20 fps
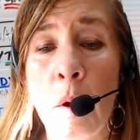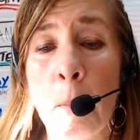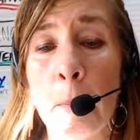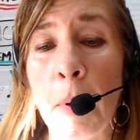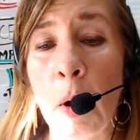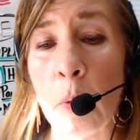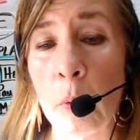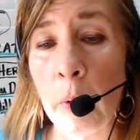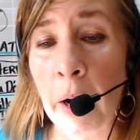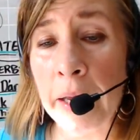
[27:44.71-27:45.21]

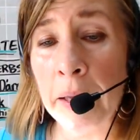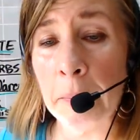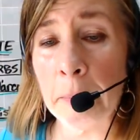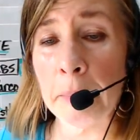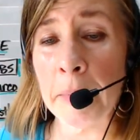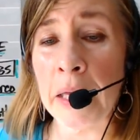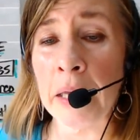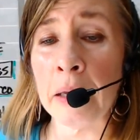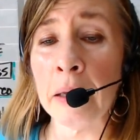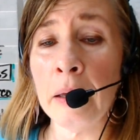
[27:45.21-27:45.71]
but write
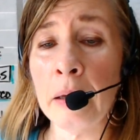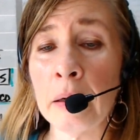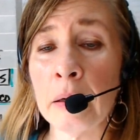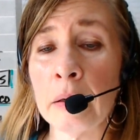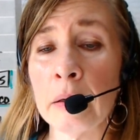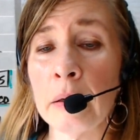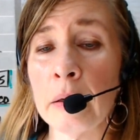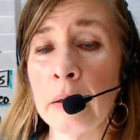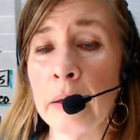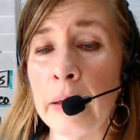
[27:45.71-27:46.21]
me
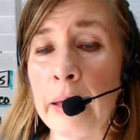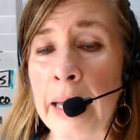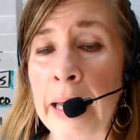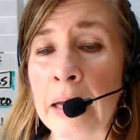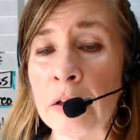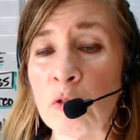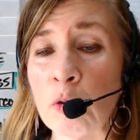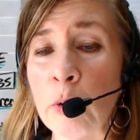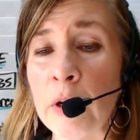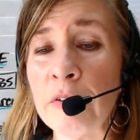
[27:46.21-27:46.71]

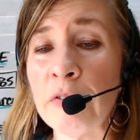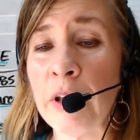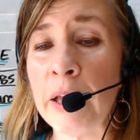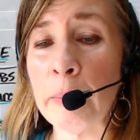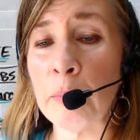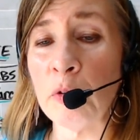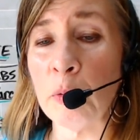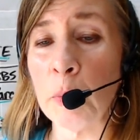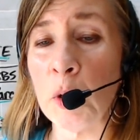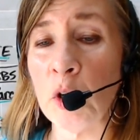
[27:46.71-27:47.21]
at
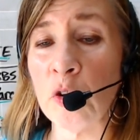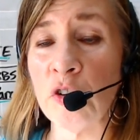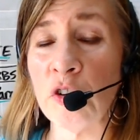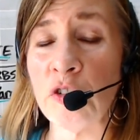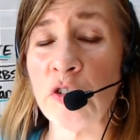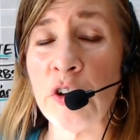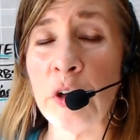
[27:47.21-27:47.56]
twinflamesmerge at